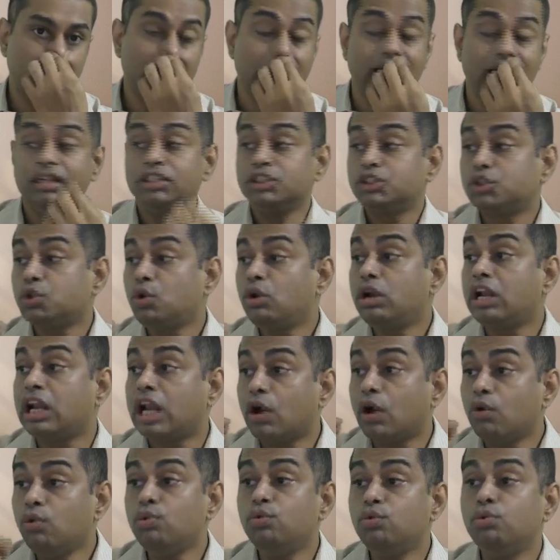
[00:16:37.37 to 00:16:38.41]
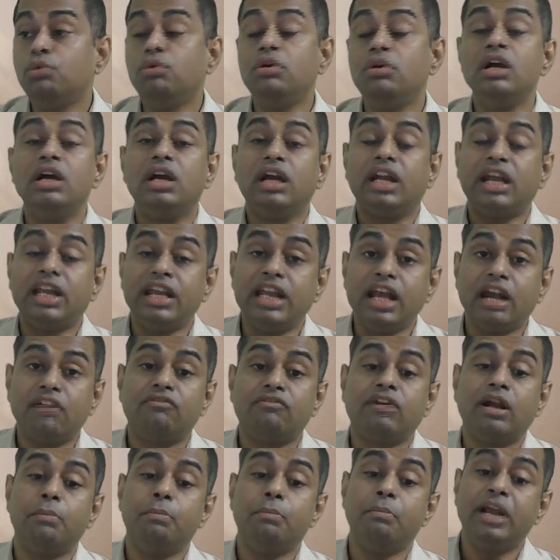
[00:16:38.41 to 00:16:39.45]
So now here
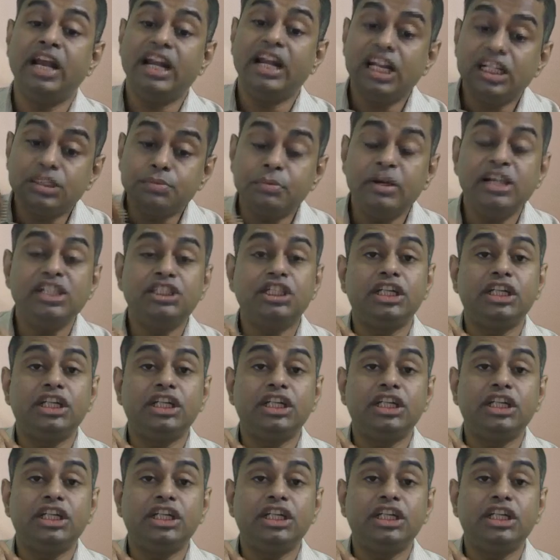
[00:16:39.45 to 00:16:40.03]
one management